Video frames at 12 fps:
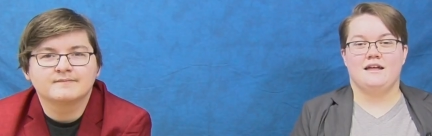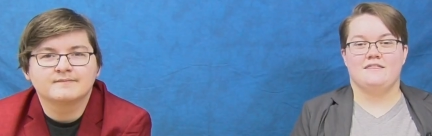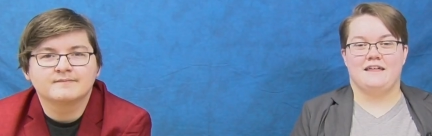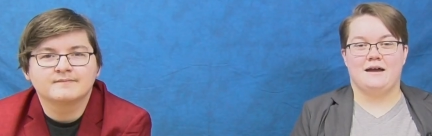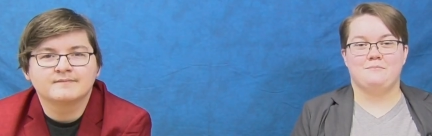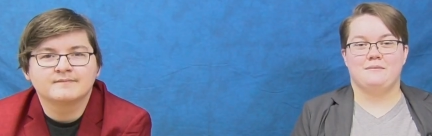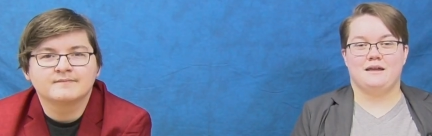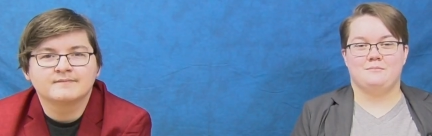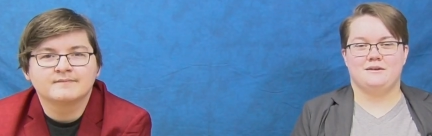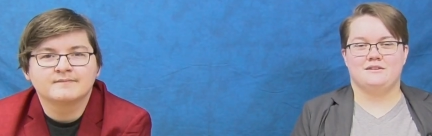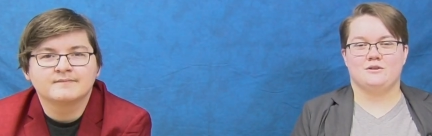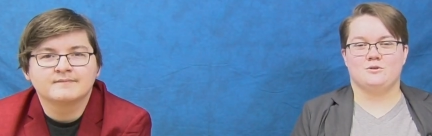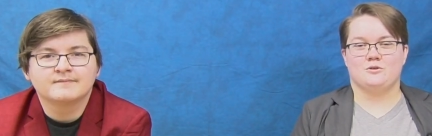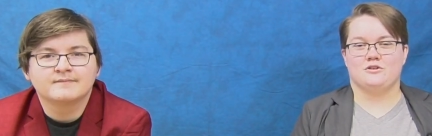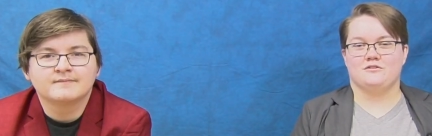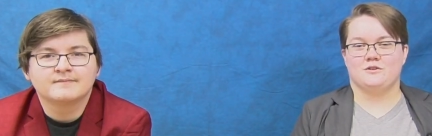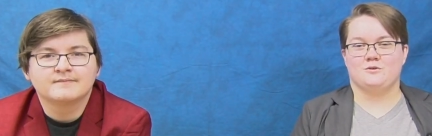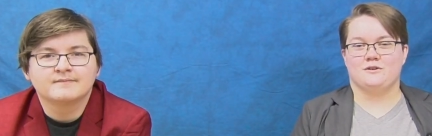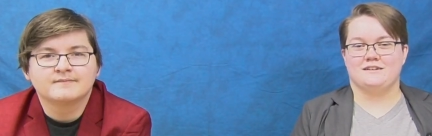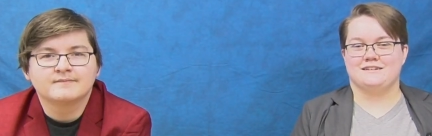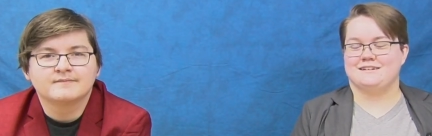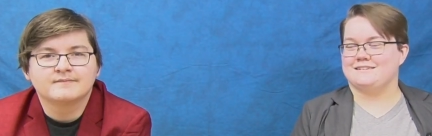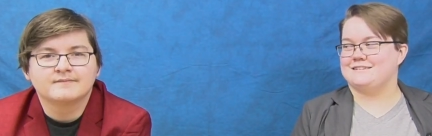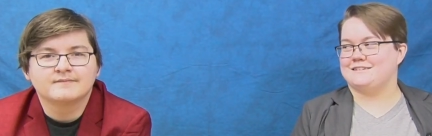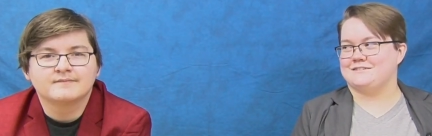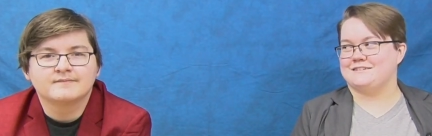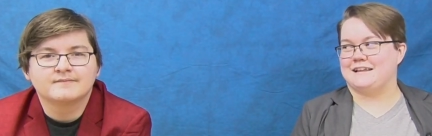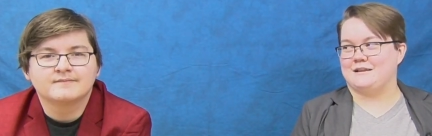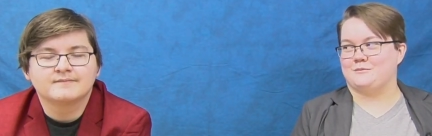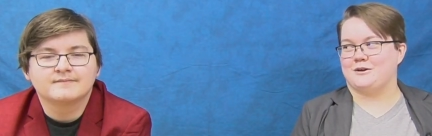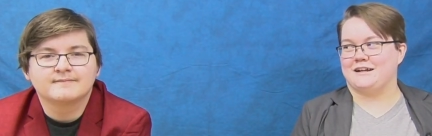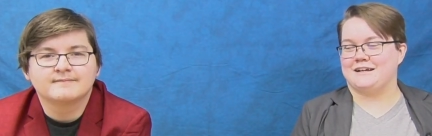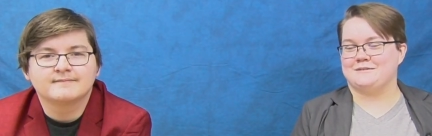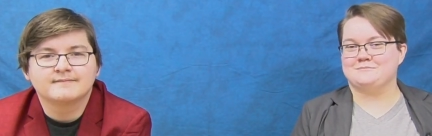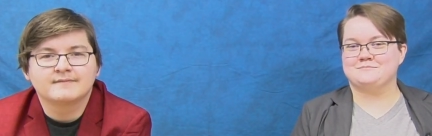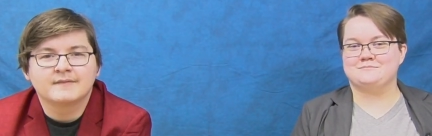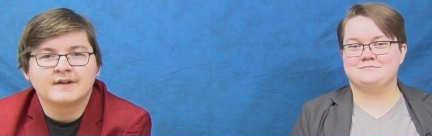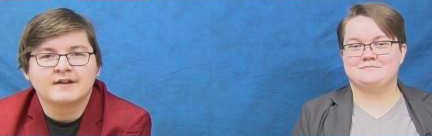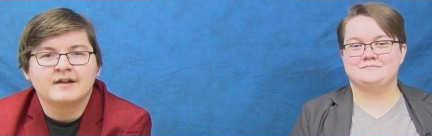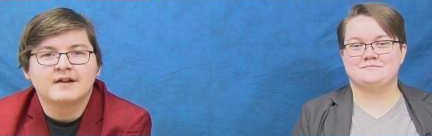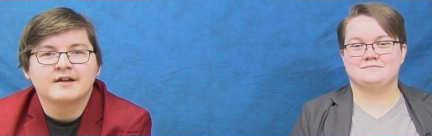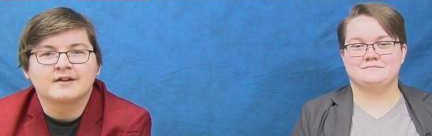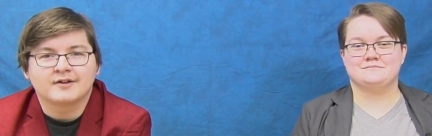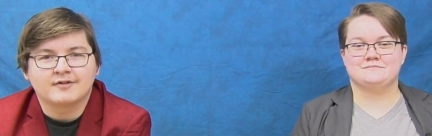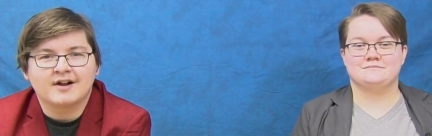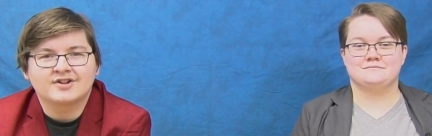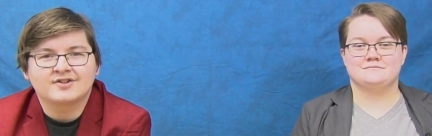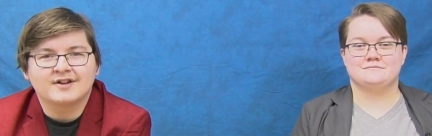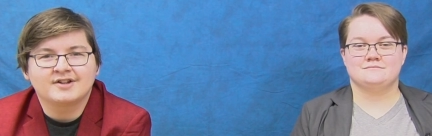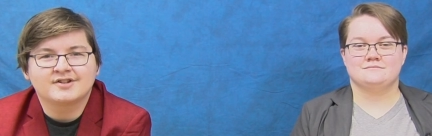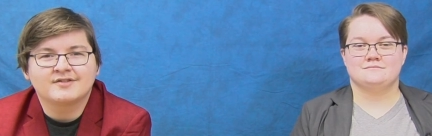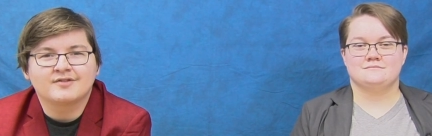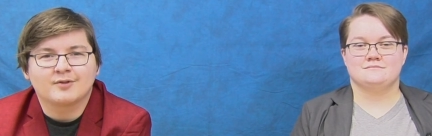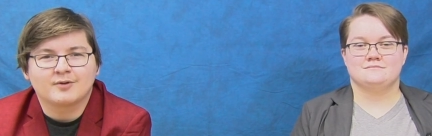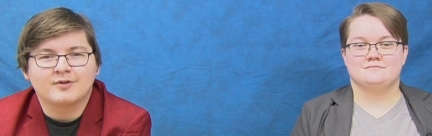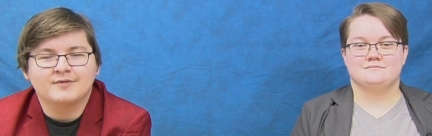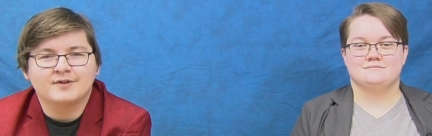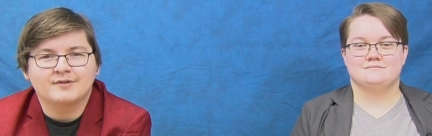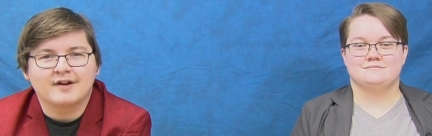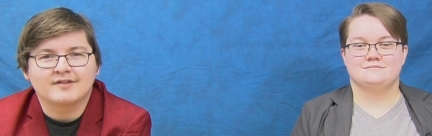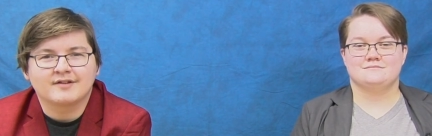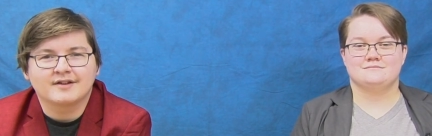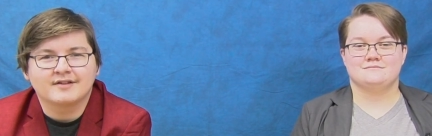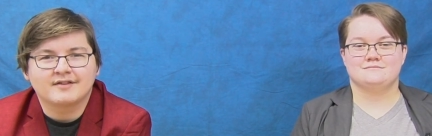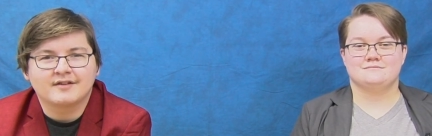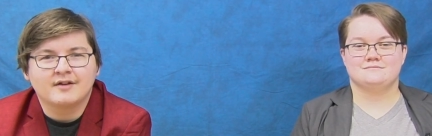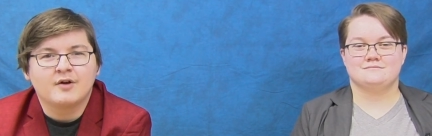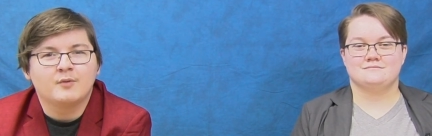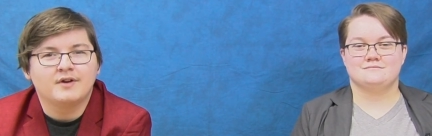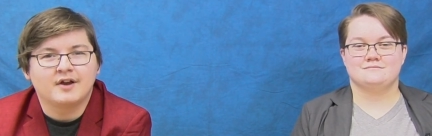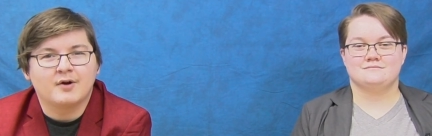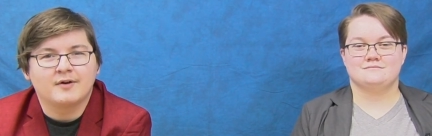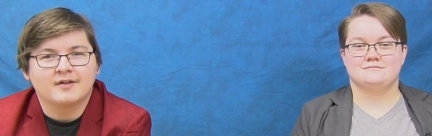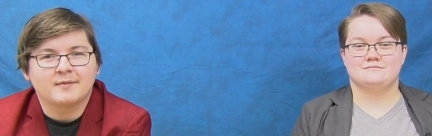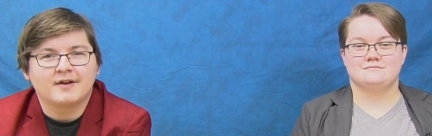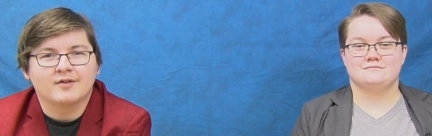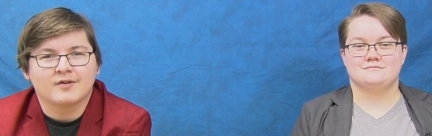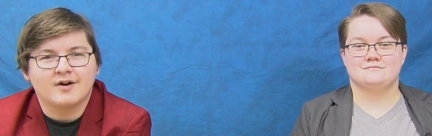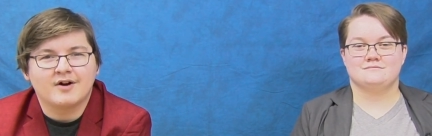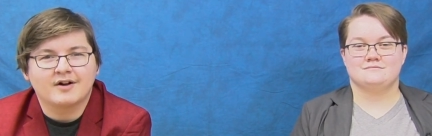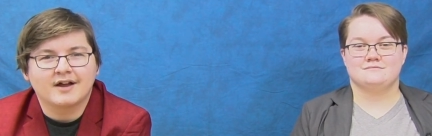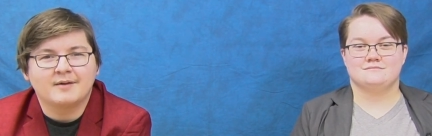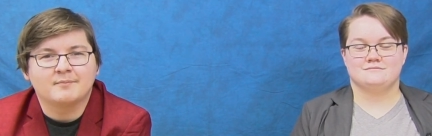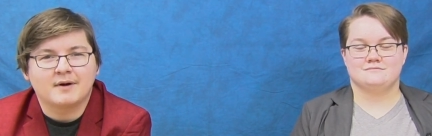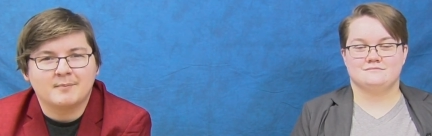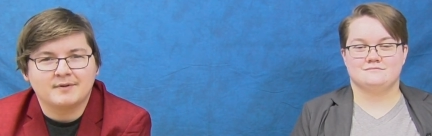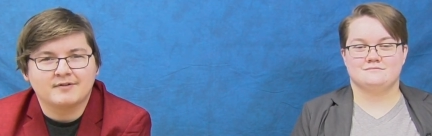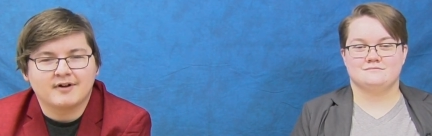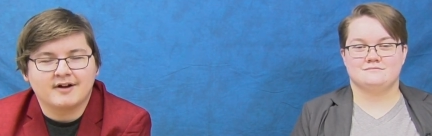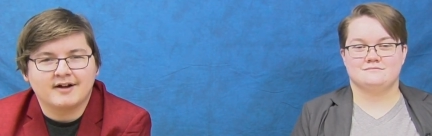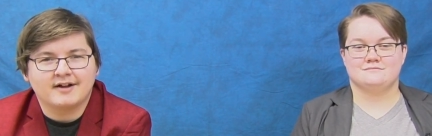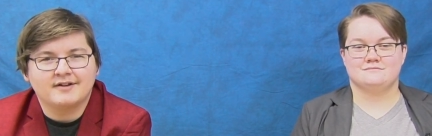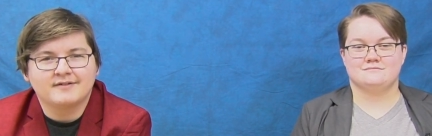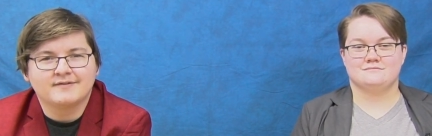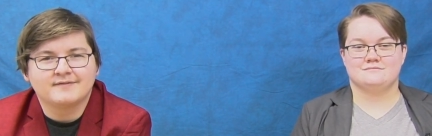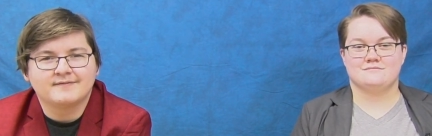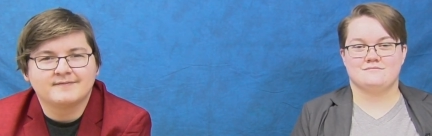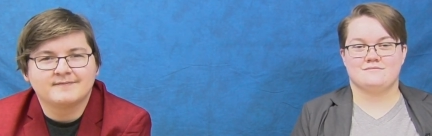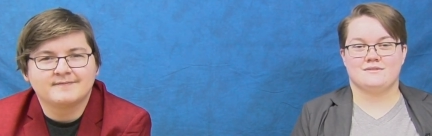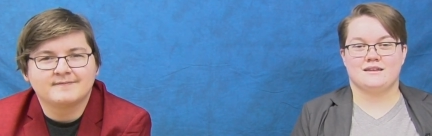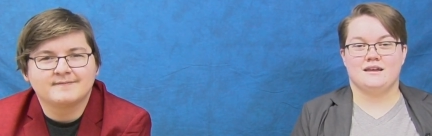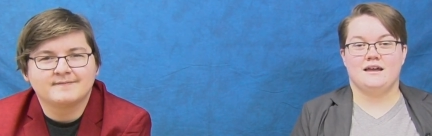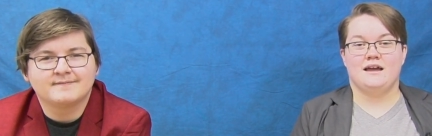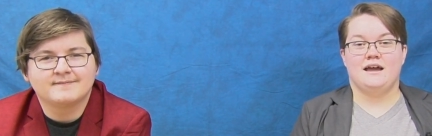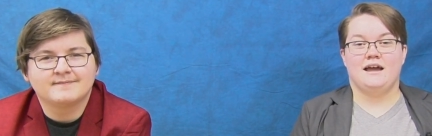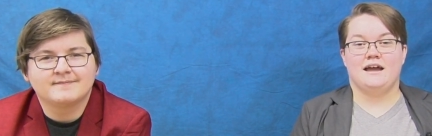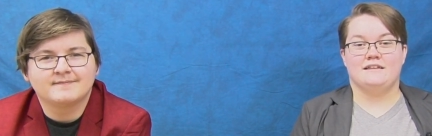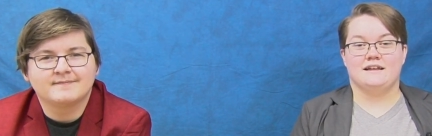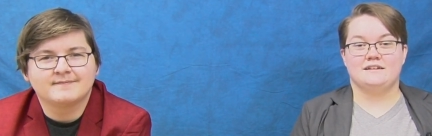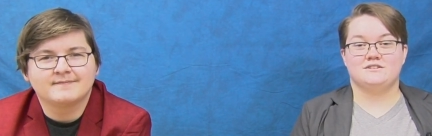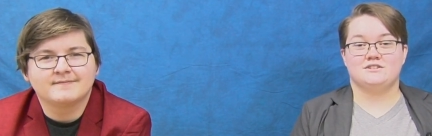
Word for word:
Speaker 1: That may be the Laurel View residents still celebrating.
Speaker 2: Congratulations, Laurel View residents. We know it has been a long and bumpy ride
Speaker 1: and that's